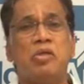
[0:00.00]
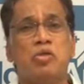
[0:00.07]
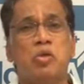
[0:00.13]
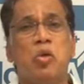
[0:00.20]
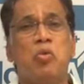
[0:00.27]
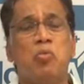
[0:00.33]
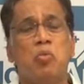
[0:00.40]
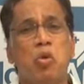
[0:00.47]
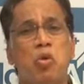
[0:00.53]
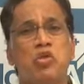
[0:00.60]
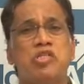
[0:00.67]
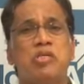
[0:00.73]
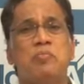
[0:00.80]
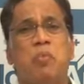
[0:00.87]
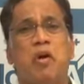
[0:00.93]
So
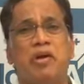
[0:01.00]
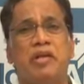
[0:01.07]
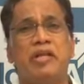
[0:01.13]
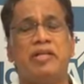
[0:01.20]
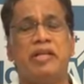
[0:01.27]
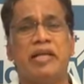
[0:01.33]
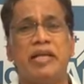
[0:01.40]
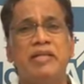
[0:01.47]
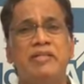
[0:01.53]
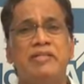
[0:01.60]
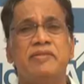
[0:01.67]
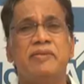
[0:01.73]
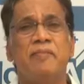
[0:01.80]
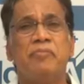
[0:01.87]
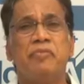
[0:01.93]
most important thing
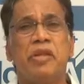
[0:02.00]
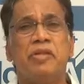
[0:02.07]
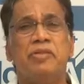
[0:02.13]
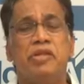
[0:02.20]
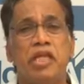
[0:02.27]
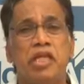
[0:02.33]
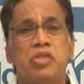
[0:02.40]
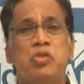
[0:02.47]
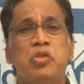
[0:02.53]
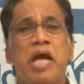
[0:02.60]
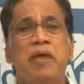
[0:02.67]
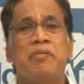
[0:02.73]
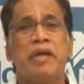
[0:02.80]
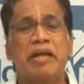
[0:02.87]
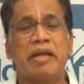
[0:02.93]
is they should
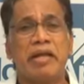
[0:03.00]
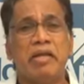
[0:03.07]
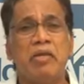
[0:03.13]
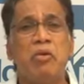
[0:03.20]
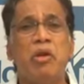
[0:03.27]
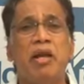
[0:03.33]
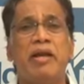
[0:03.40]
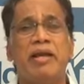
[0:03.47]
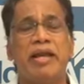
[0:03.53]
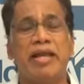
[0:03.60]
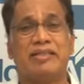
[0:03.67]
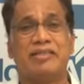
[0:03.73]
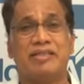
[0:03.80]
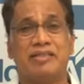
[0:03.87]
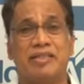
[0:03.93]
have a regular
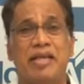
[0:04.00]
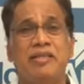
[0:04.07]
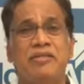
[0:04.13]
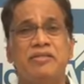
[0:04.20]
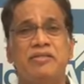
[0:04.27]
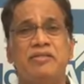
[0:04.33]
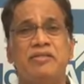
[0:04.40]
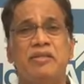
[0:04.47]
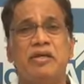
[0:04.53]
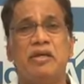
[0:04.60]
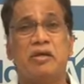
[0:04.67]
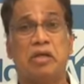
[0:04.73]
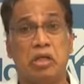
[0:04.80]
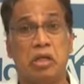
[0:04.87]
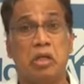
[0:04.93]
exercise,
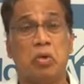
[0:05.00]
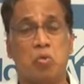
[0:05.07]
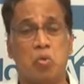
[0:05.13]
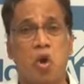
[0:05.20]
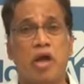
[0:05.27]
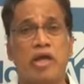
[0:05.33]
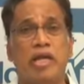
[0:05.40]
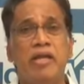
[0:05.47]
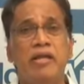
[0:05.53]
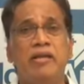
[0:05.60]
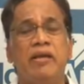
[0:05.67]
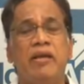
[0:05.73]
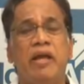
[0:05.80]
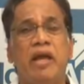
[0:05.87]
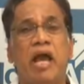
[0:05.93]
regular
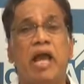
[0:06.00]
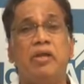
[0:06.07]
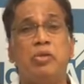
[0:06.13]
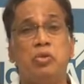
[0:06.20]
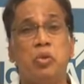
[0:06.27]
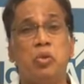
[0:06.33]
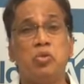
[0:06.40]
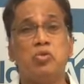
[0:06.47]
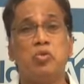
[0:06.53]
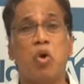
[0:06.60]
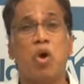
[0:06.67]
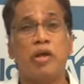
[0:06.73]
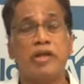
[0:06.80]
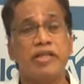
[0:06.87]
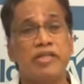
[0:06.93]
walking, and those who
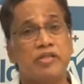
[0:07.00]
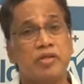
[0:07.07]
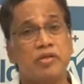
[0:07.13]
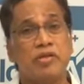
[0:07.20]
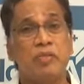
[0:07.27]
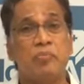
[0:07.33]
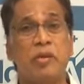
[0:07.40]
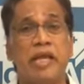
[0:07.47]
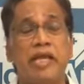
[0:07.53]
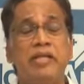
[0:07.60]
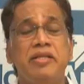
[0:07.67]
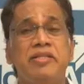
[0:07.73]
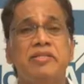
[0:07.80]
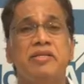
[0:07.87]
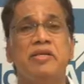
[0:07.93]
already started
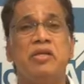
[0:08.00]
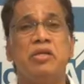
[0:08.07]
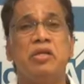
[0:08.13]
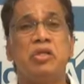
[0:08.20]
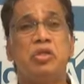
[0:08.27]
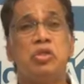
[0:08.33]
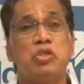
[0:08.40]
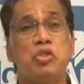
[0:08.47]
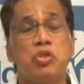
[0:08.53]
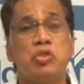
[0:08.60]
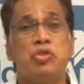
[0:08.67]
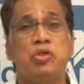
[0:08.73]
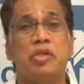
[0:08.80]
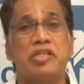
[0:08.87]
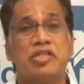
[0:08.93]
pains
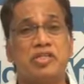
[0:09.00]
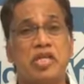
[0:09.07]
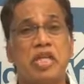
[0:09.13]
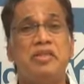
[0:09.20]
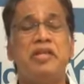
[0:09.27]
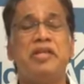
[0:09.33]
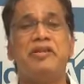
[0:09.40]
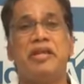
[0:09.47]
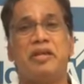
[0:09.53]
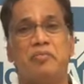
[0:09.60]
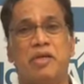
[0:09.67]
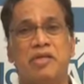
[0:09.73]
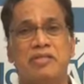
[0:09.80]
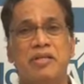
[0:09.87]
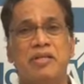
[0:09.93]
should strengthen their
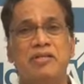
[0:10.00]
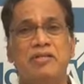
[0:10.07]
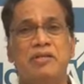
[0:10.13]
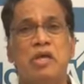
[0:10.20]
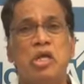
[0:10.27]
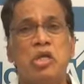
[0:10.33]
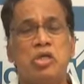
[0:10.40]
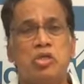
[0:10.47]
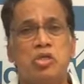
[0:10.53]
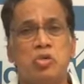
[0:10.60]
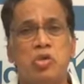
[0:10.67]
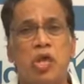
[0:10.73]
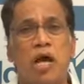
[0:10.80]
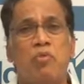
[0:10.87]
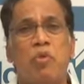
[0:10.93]
muscles,
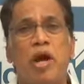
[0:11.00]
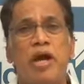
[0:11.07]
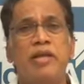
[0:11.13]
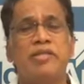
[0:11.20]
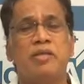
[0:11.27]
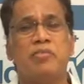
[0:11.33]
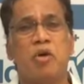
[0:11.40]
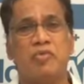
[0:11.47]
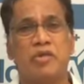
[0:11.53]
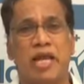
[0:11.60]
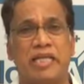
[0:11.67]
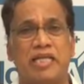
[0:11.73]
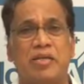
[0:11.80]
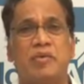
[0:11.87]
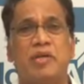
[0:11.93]
should avoid some of the
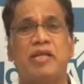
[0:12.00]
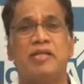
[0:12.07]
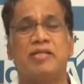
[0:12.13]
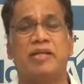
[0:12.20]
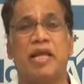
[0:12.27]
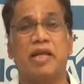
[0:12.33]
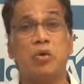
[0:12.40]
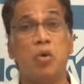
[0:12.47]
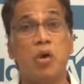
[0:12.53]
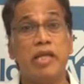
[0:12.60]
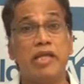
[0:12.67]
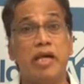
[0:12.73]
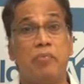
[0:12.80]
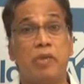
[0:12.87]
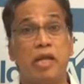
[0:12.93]
activities like
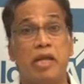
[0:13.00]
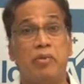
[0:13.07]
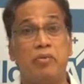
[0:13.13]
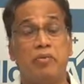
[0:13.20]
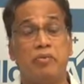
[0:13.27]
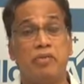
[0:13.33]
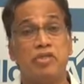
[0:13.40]
going up and down